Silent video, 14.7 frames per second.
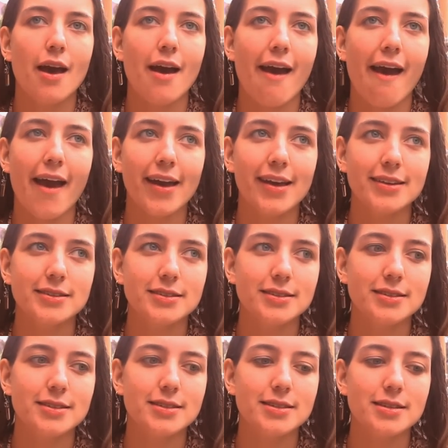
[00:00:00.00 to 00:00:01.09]

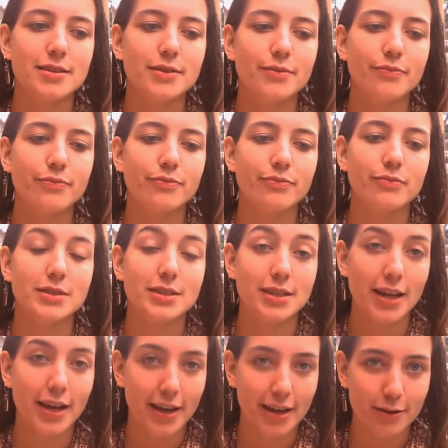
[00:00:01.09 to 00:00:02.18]
And
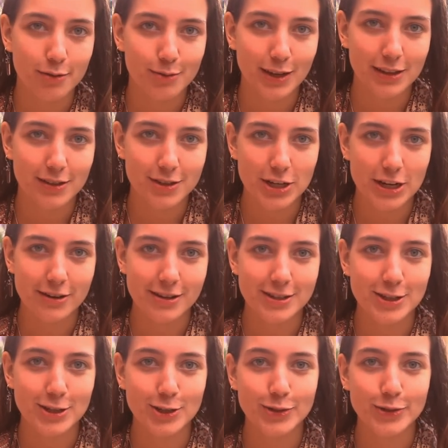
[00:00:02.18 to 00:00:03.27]
today, when we had the sharing
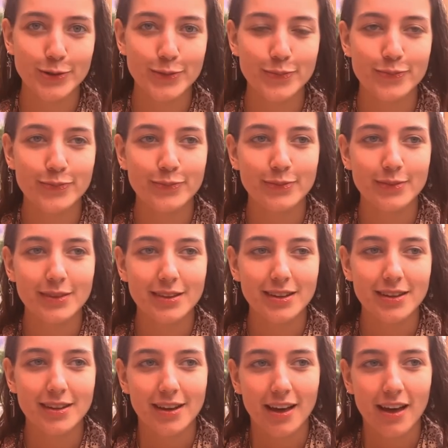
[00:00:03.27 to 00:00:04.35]
circle,
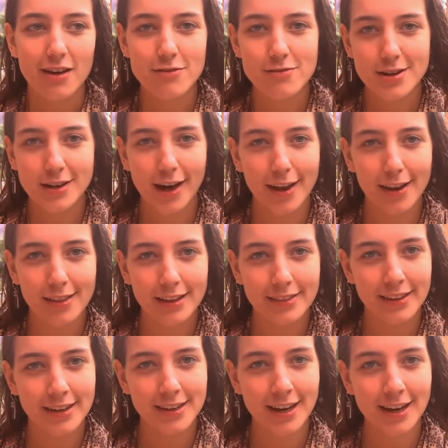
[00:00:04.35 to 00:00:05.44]
everyone kind of let
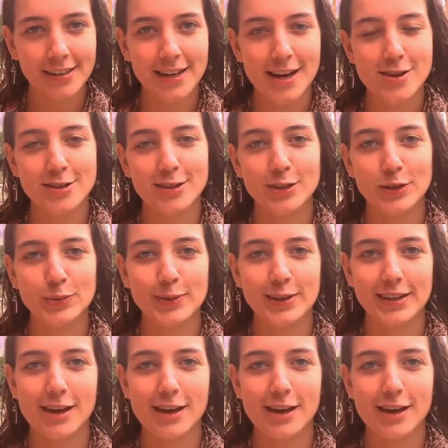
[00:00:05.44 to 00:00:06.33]
their guard down a little bit.